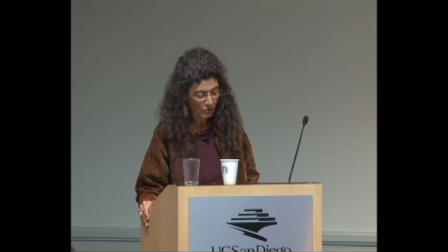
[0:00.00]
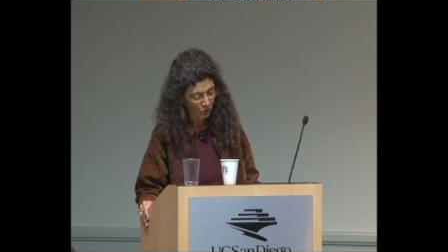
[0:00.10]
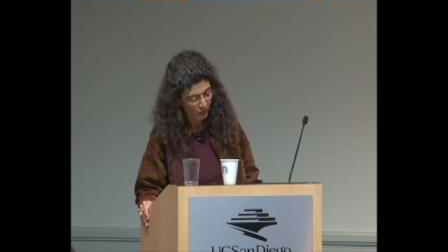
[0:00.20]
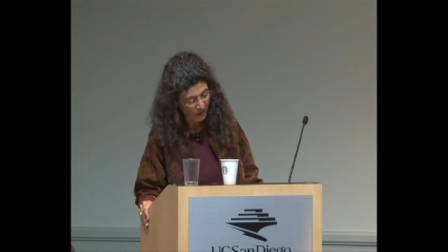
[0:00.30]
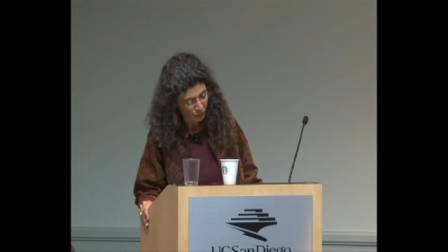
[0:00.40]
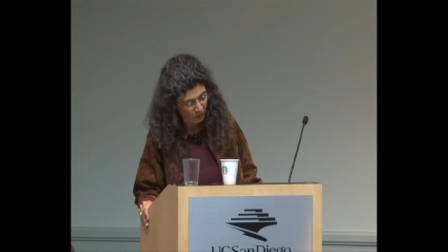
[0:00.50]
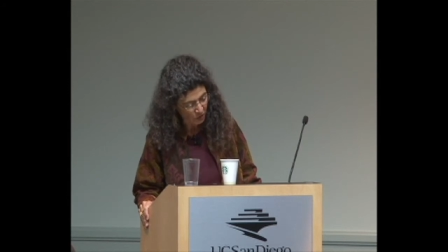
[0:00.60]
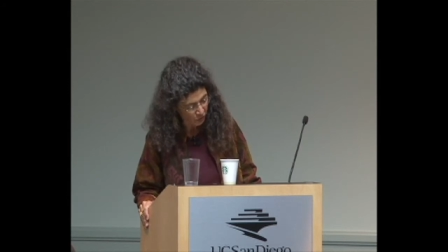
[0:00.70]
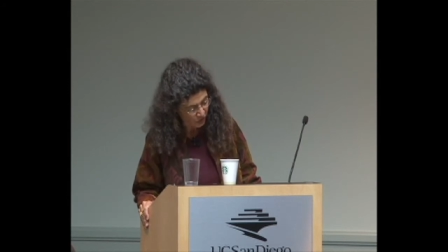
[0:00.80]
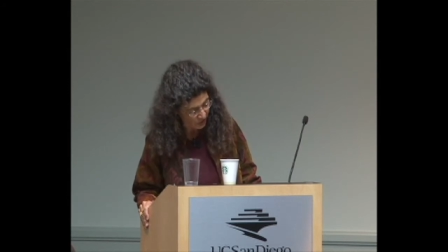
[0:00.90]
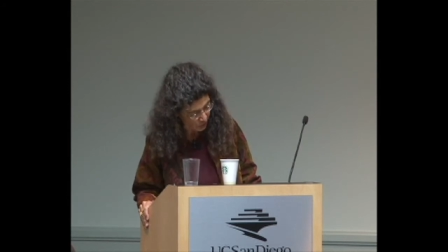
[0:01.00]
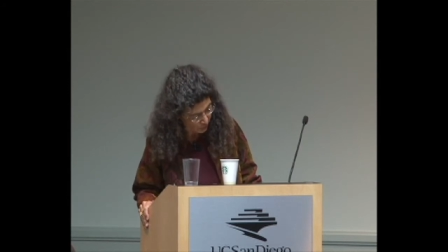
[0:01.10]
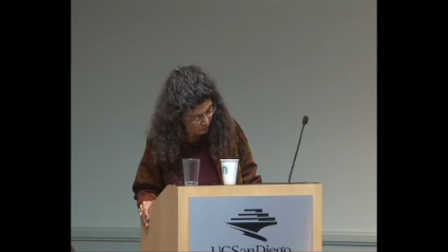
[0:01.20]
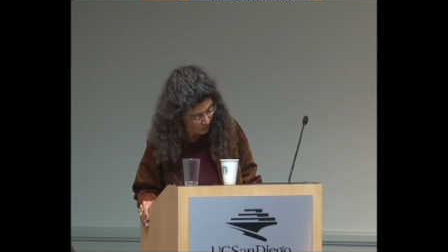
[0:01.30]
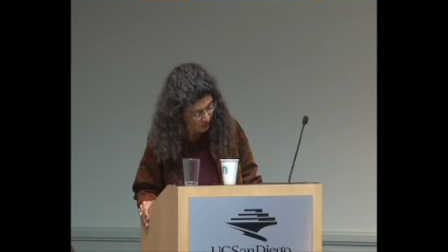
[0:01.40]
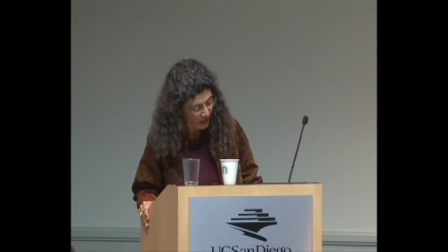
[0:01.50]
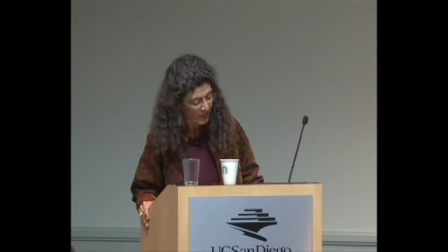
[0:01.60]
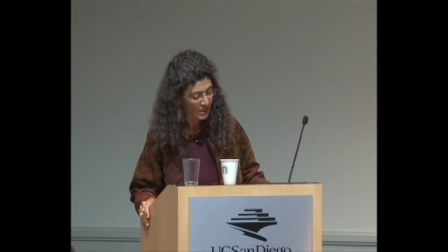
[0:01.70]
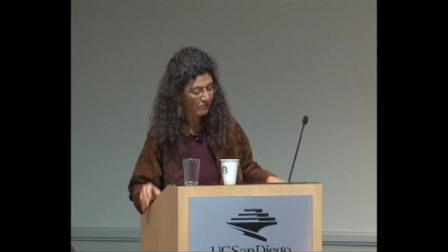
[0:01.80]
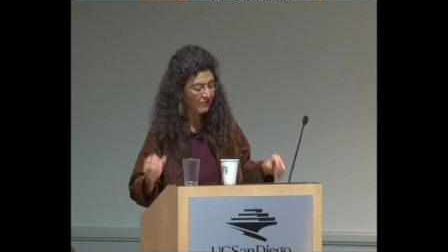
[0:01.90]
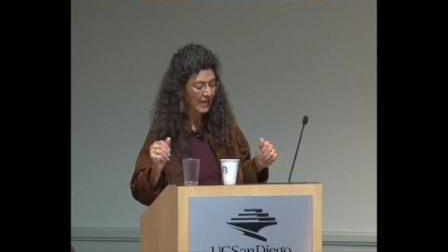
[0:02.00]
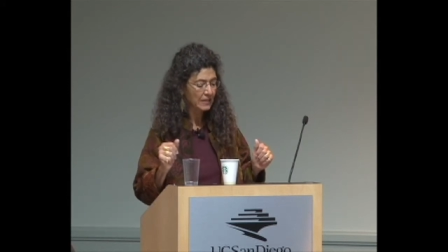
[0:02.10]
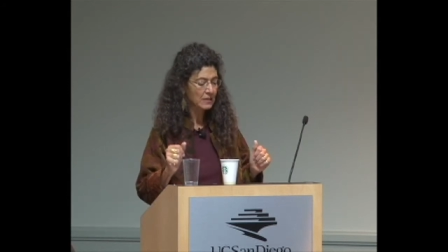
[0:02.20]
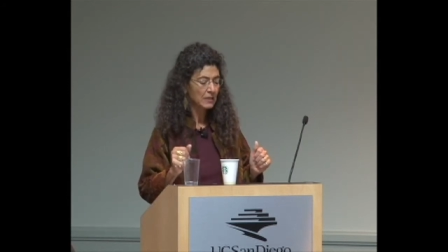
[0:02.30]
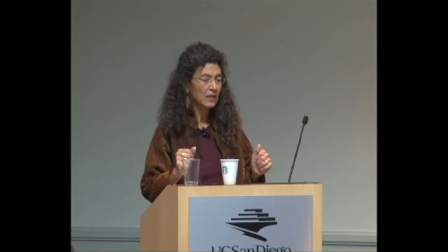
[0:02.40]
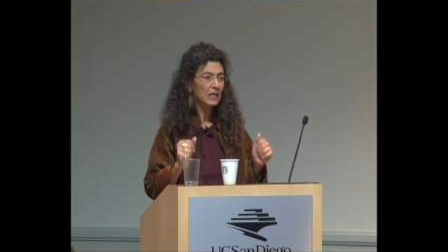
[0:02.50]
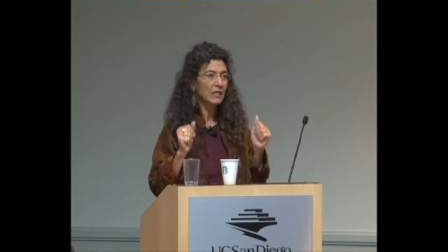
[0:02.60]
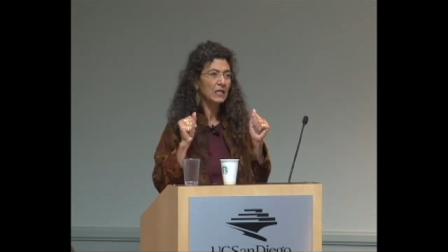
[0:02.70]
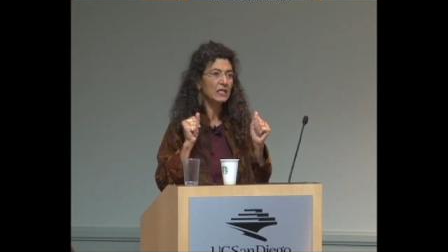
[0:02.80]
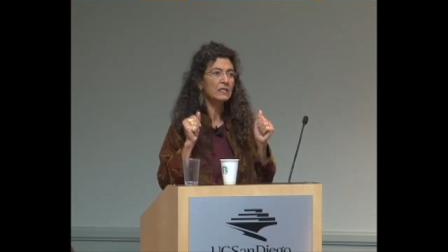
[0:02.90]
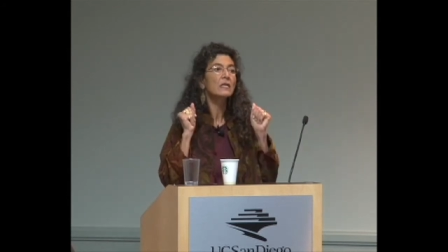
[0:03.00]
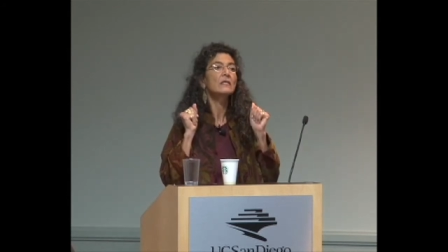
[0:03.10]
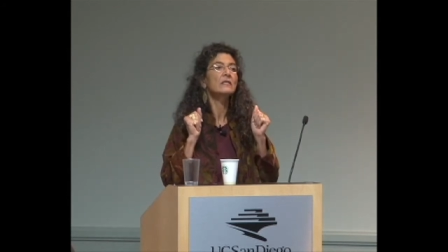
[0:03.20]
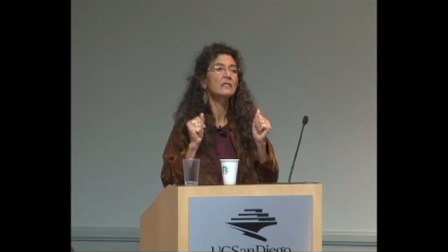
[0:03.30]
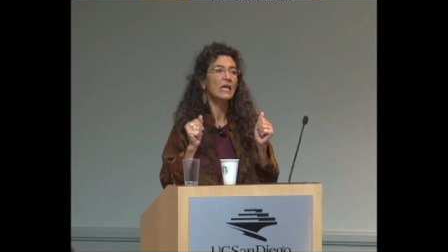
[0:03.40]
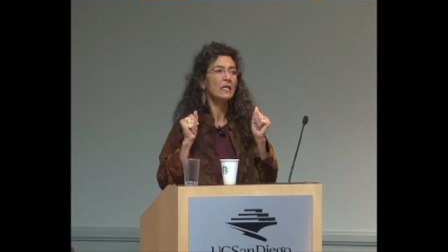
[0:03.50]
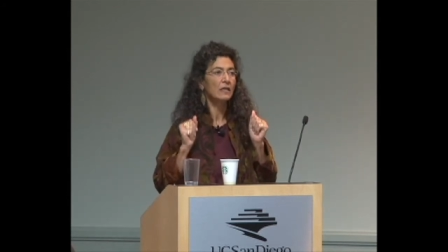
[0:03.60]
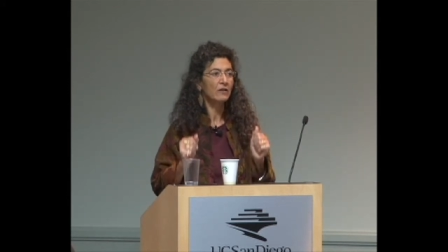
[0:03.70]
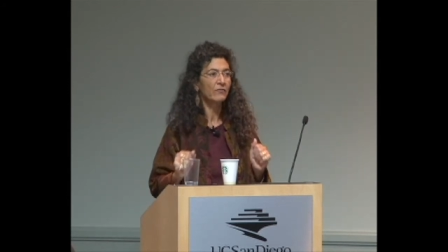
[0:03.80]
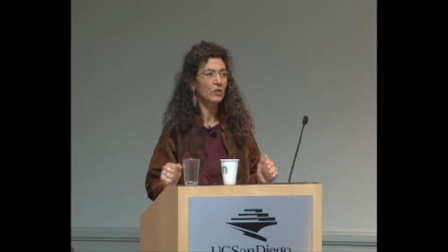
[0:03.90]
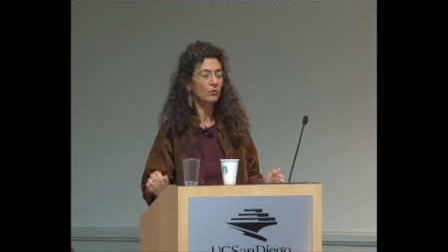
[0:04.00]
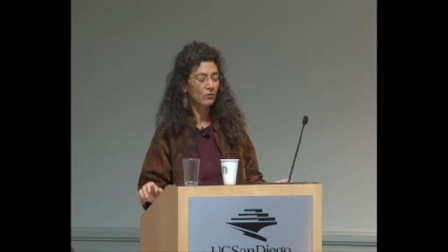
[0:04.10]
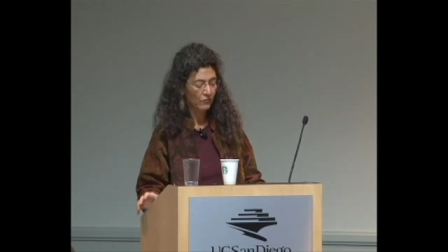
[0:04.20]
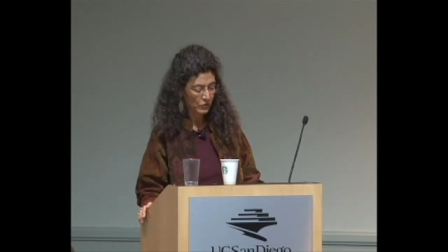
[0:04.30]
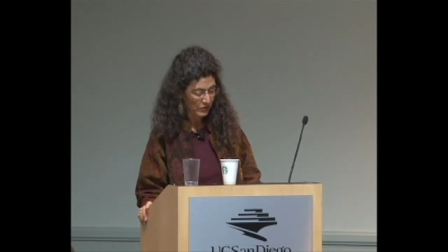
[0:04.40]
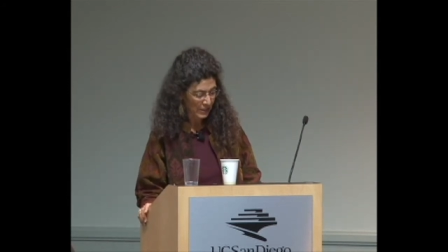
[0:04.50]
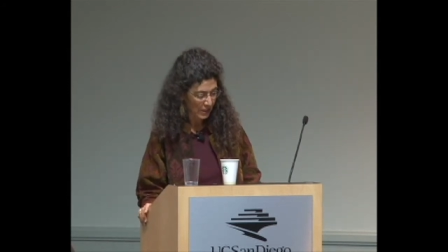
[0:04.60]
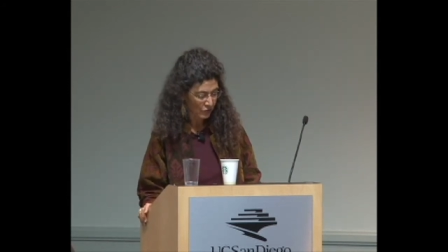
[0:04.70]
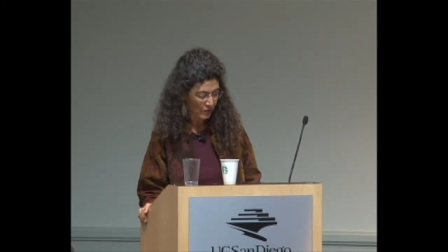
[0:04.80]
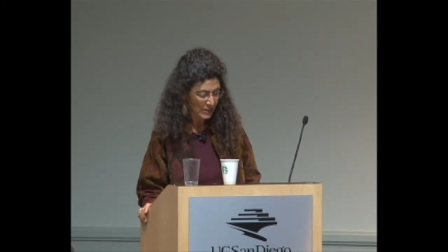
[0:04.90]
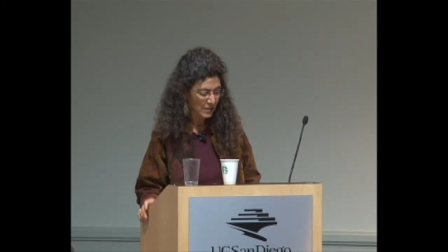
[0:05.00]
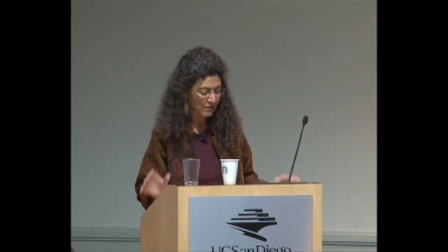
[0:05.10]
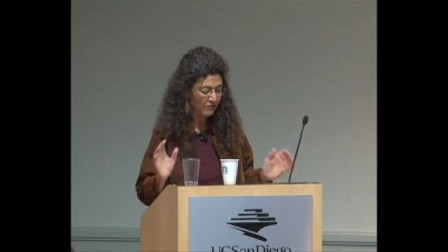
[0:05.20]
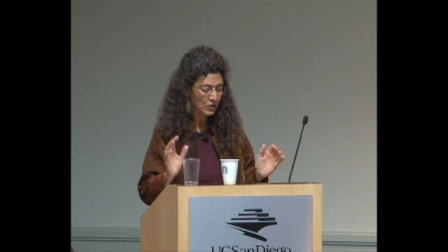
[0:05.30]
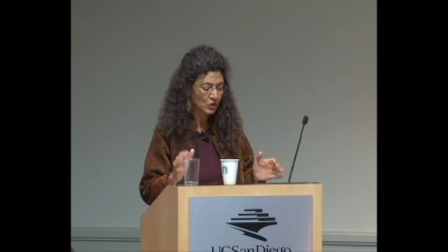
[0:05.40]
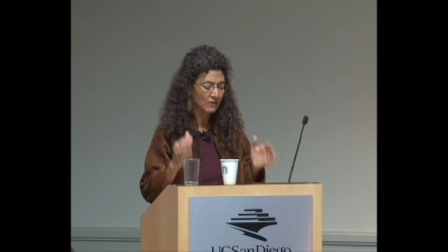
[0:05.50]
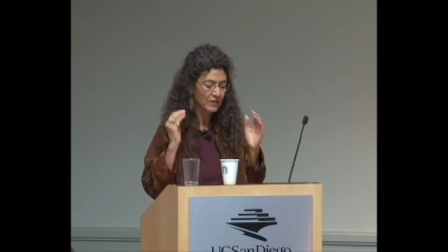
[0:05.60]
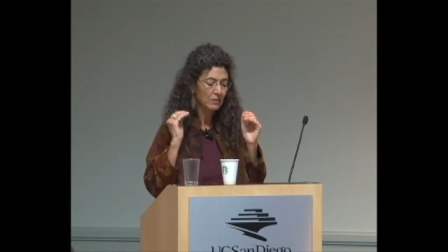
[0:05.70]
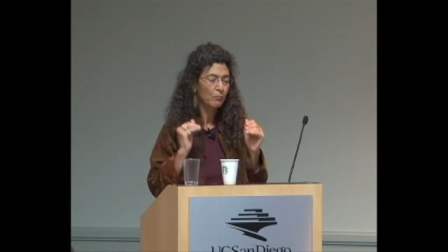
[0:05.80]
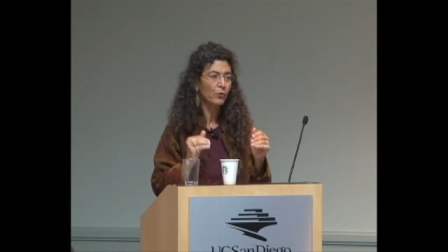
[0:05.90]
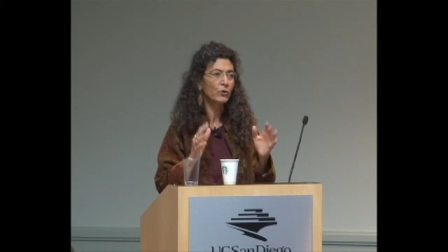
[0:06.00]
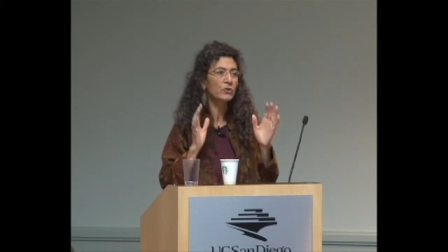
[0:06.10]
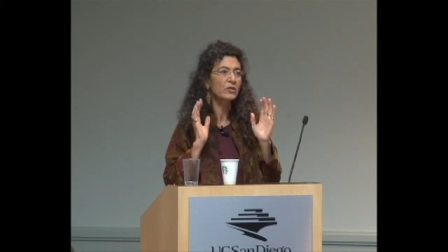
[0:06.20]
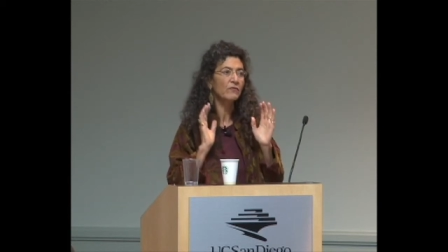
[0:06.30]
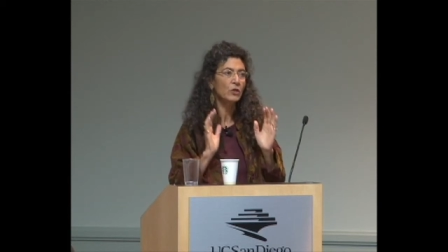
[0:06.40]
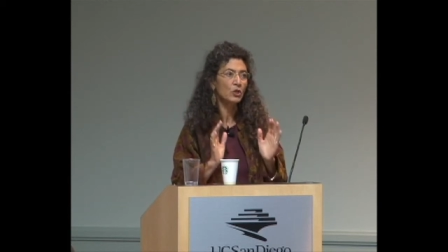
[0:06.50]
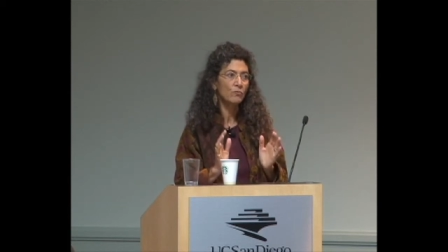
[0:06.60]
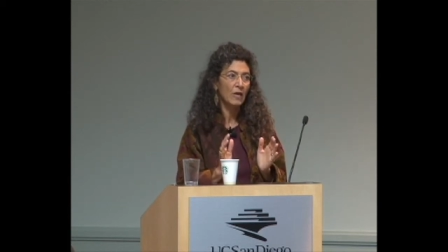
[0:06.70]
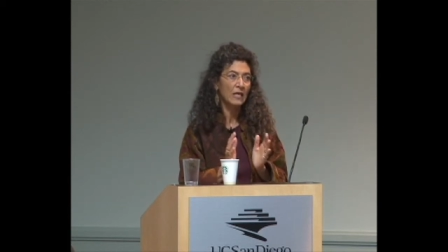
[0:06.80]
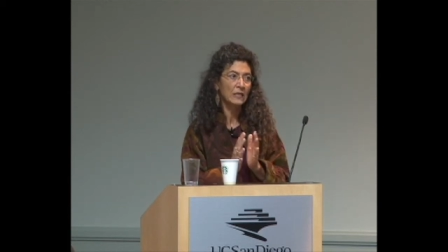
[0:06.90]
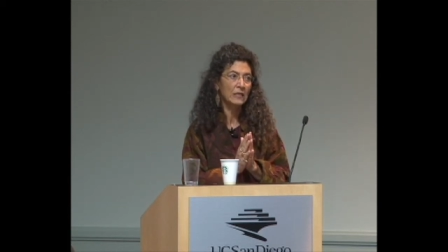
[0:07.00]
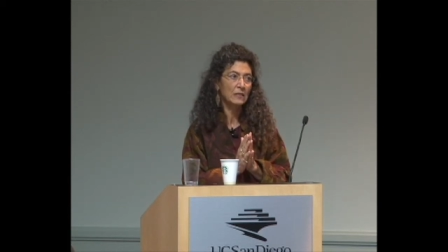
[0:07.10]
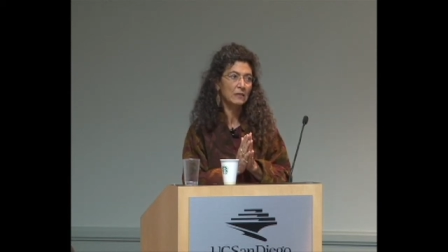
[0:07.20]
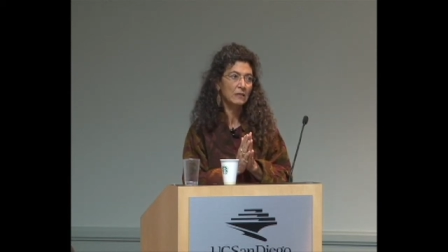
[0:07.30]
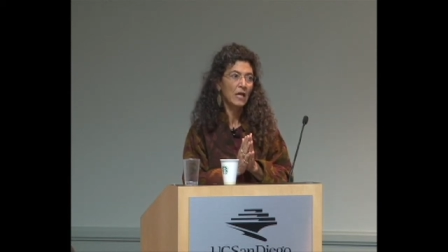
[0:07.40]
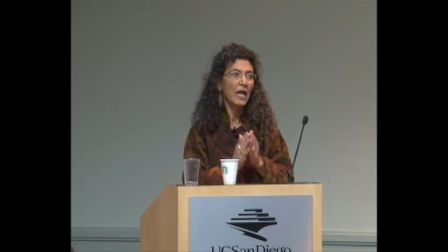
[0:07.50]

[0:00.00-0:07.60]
US research institution advanced in his State of the University address a vision of the importance of the humanities